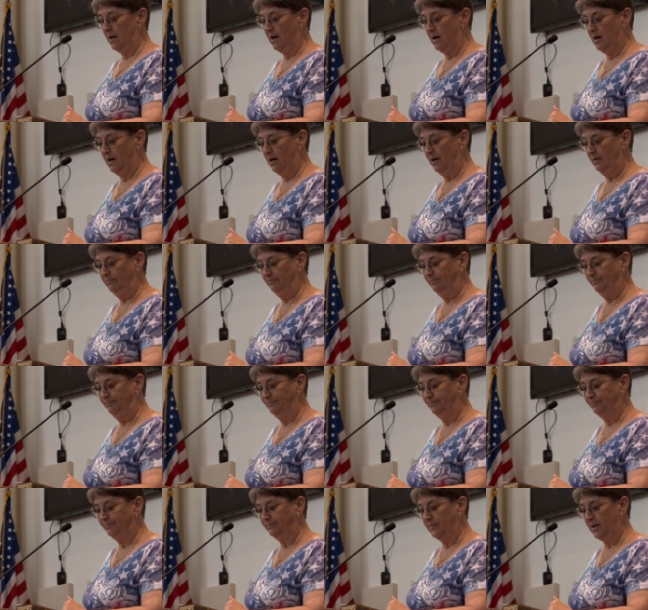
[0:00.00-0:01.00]

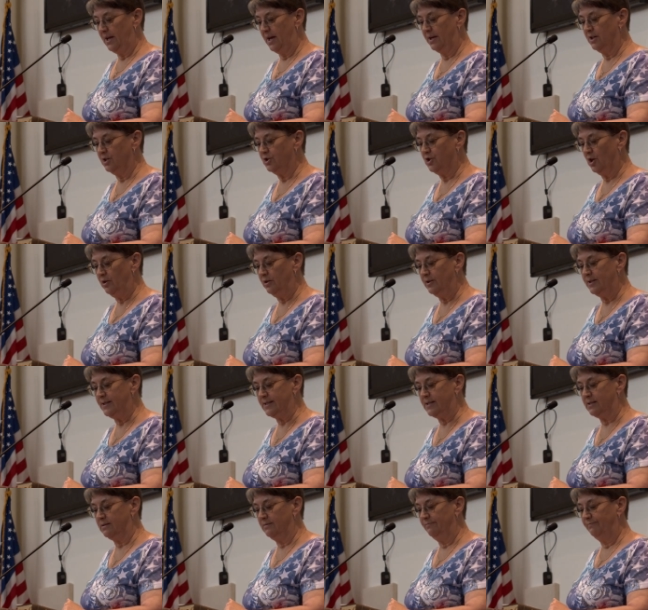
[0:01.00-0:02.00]
Um, and
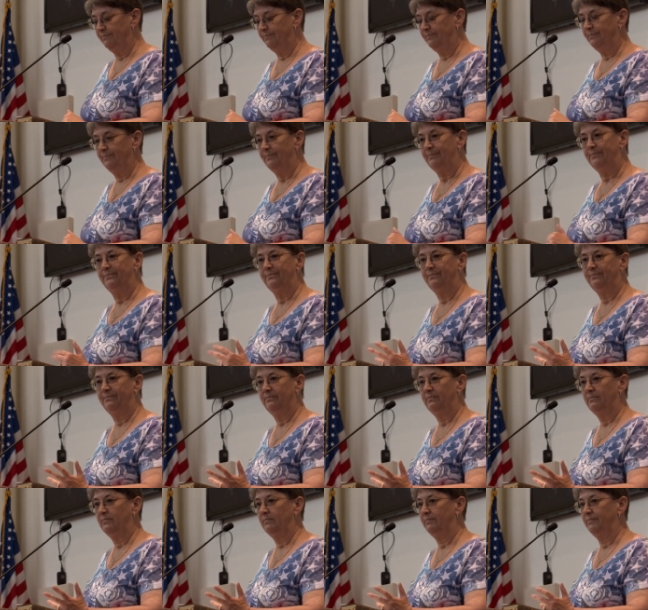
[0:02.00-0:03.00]
adults
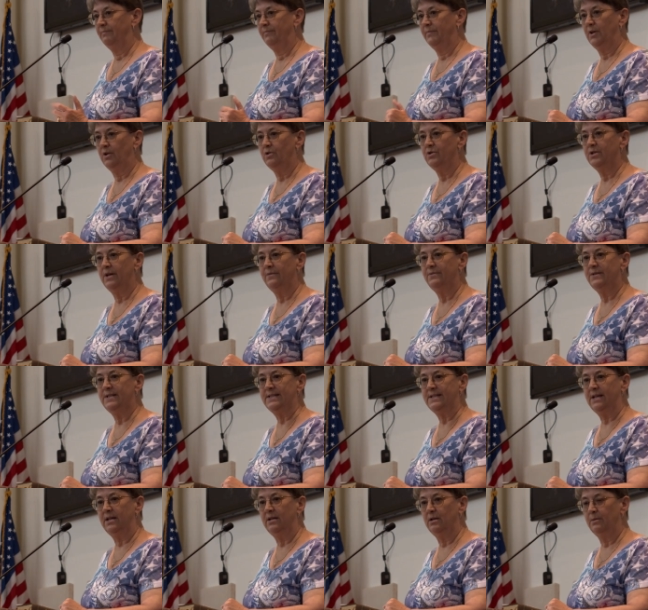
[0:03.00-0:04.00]
they're
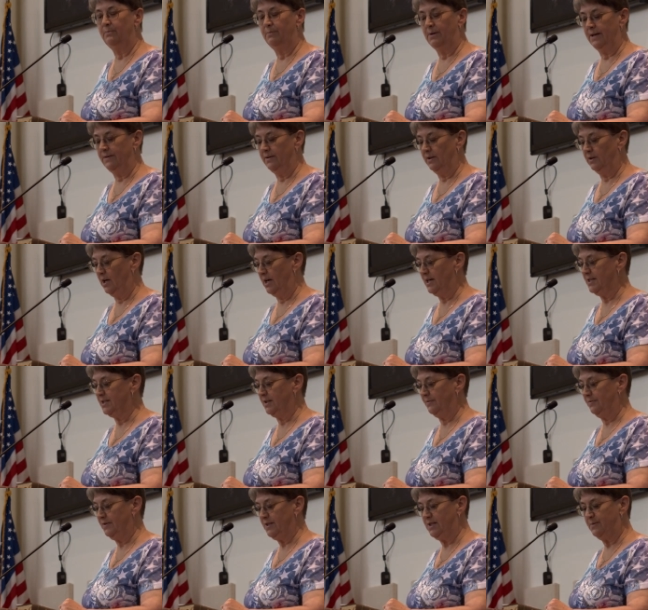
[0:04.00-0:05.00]
devastated by the loss
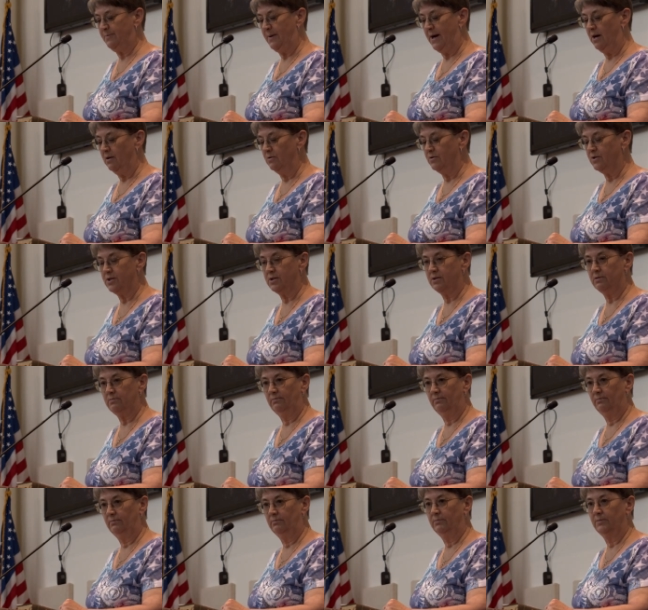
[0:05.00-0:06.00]
of a spouse,
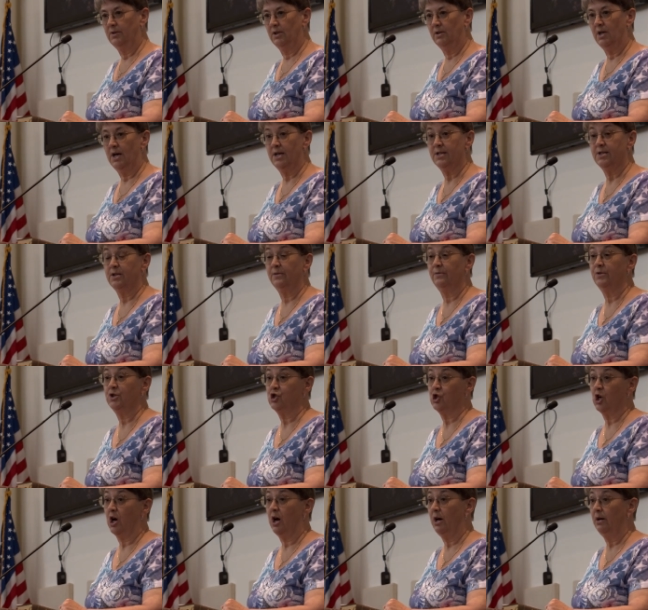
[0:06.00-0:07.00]
the loss of a
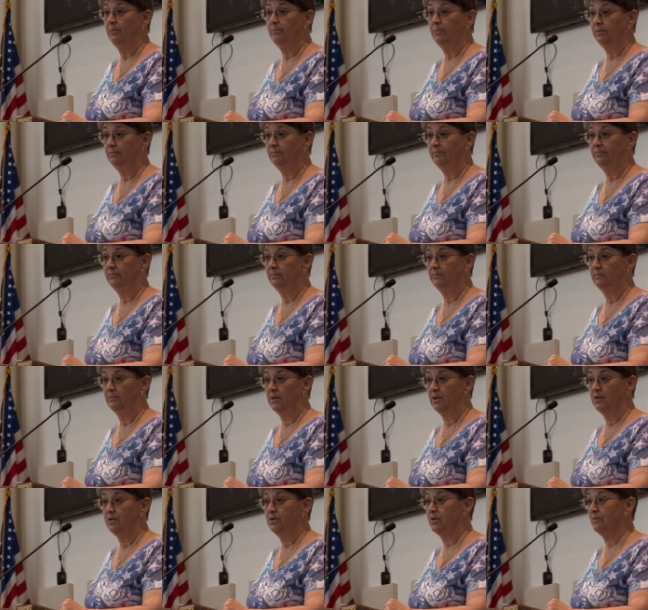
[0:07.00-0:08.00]
job,
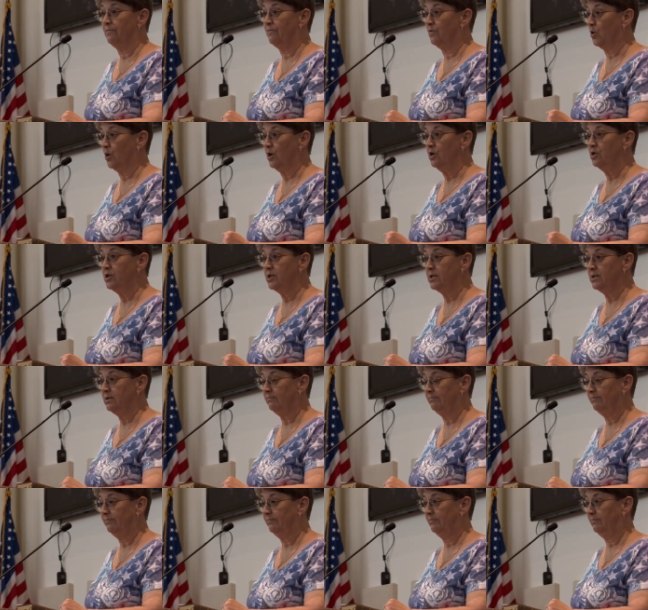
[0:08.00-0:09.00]
divorce,
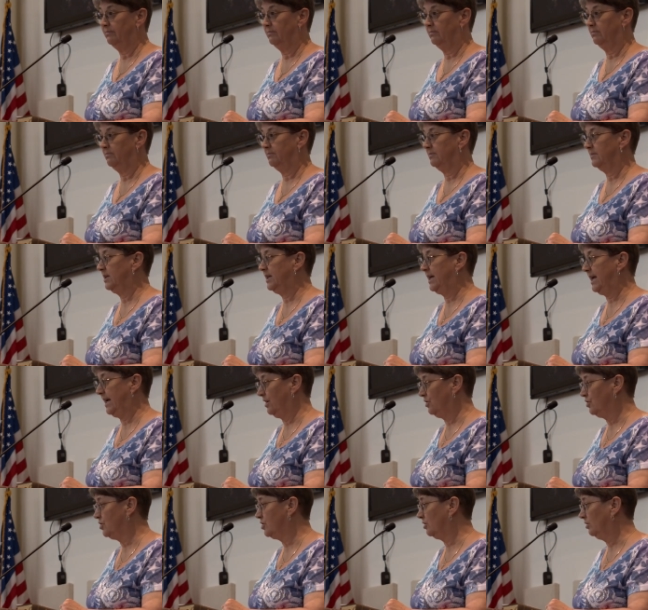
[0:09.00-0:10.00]

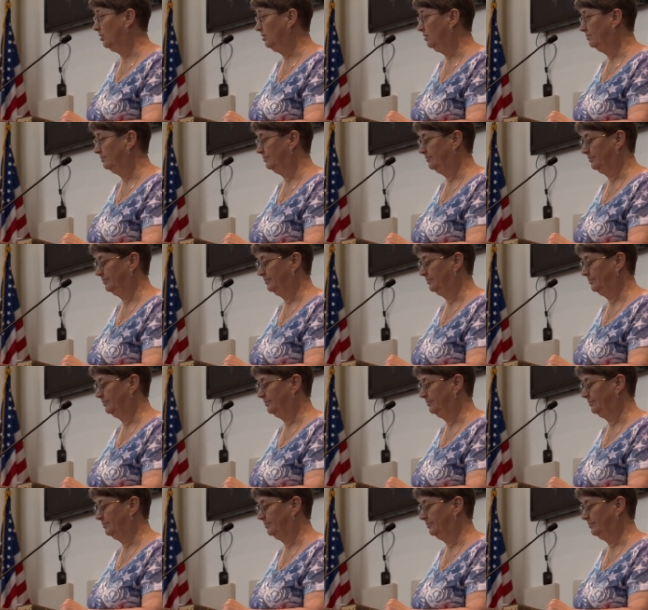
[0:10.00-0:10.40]
cancer,